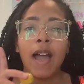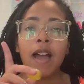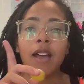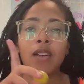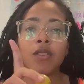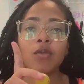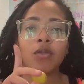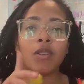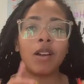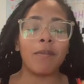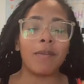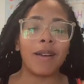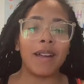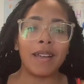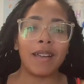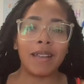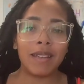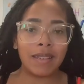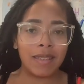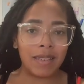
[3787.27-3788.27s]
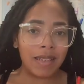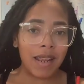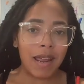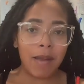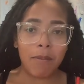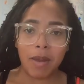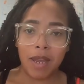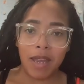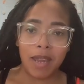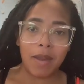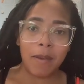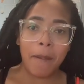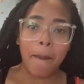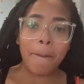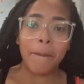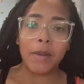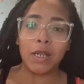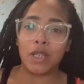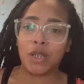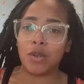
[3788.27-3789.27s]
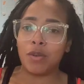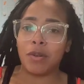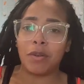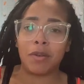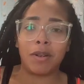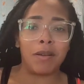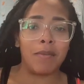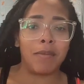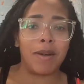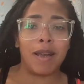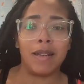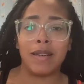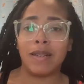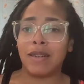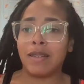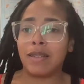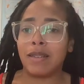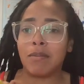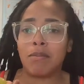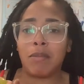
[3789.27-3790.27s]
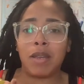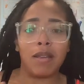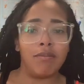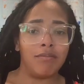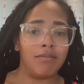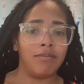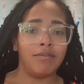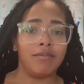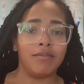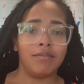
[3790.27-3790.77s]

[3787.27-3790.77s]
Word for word: how you come out here to see that man, but you don't come out here to see me.